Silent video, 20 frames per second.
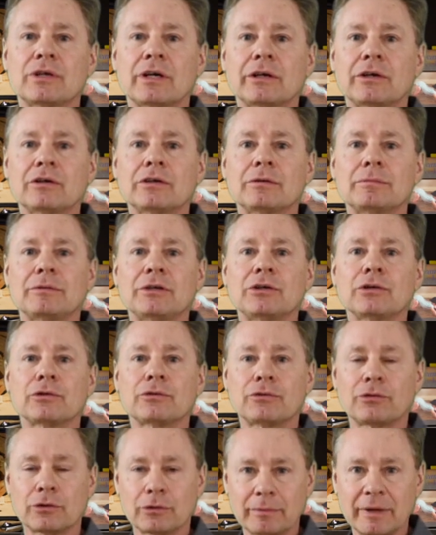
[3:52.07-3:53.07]
are going to be your
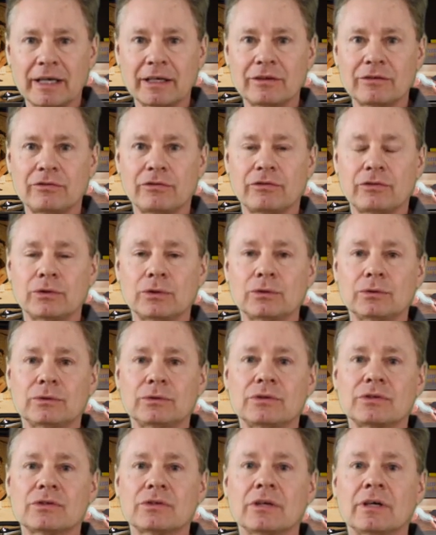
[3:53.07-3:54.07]
fermented
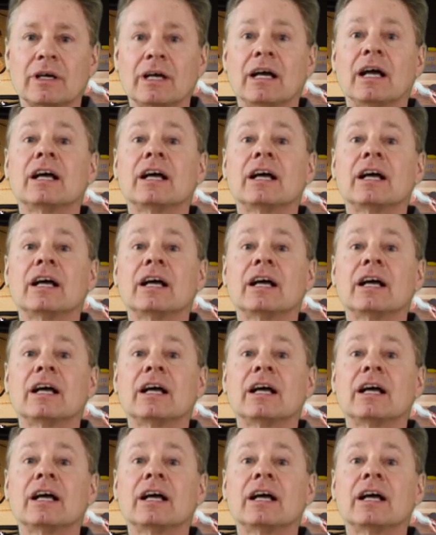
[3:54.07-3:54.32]
foods,